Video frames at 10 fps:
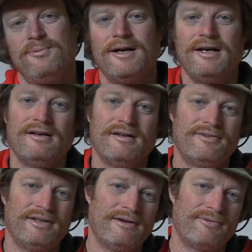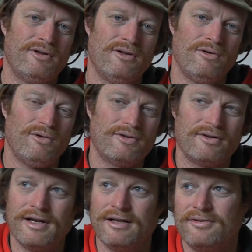won several
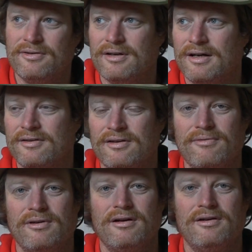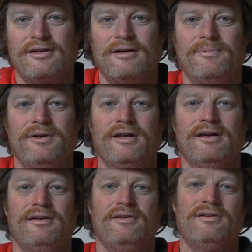all-terrain shootouts over the last couple of
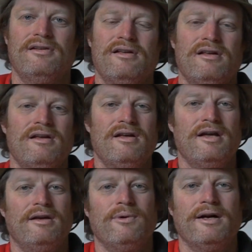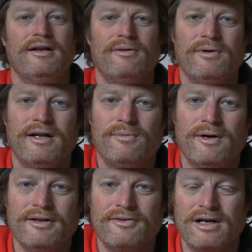years. It
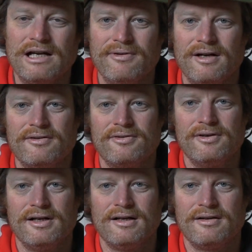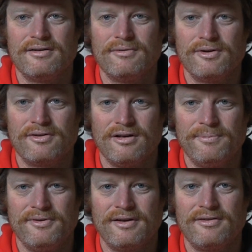won the drive-out shootouts with the
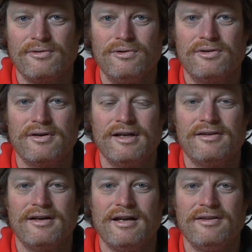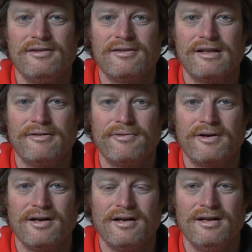top 6 all-terrain tyres in South
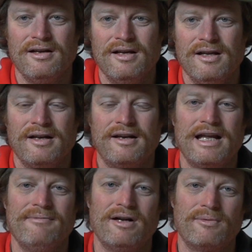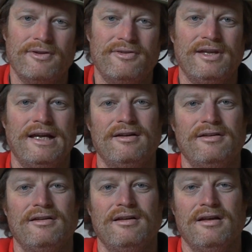Africa. It came out with the
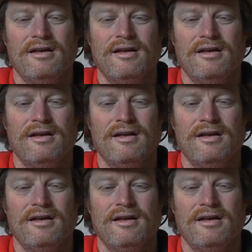second